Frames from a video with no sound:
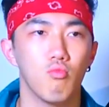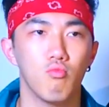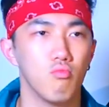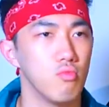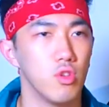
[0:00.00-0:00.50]

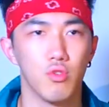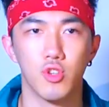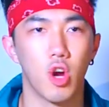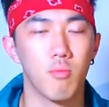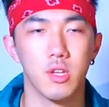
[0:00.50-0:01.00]
those
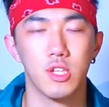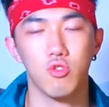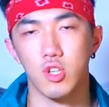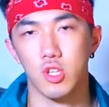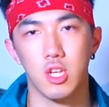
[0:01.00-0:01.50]
harmonies you
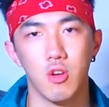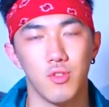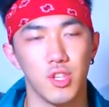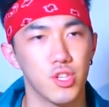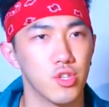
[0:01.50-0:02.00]
could hear in
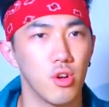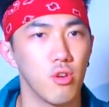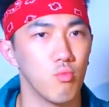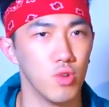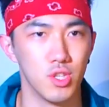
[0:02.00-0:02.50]
this
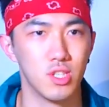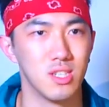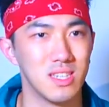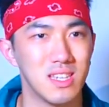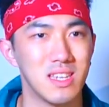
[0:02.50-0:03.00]
song was
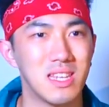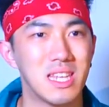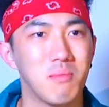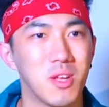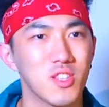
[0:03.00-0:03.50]

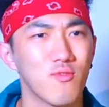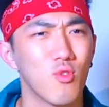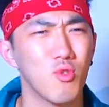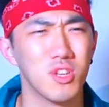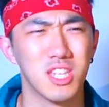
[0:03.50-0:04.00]

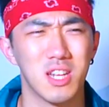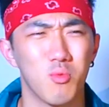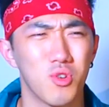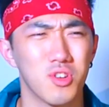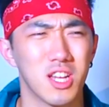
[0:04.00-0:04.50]
immenseful. Is that a
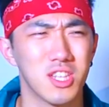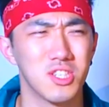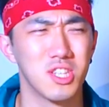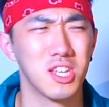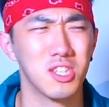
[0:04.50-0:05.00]
word I can
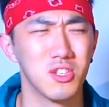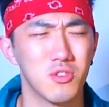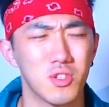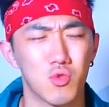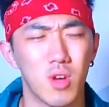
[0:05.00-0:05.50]
say to
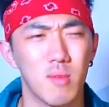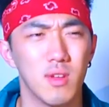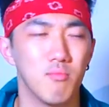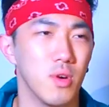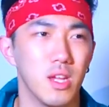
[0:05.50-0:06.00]
describe
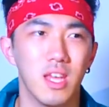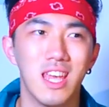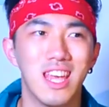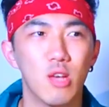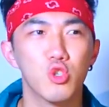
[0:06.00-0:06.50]
it? But
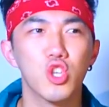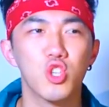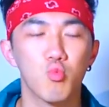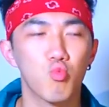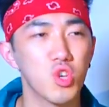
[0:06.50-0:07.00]
it was
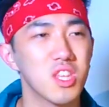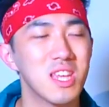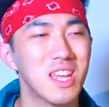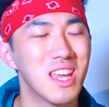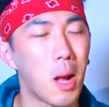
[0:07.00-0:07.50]
just
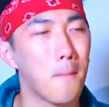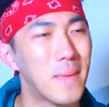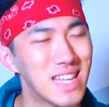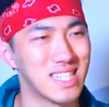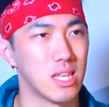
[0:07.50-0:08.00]
really
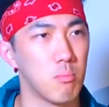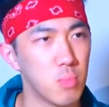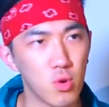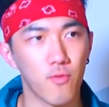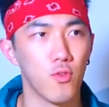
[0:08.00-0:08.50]
amazing and
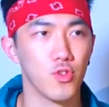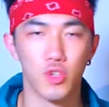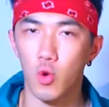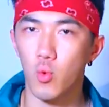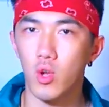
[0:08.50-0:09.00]
beautiful. So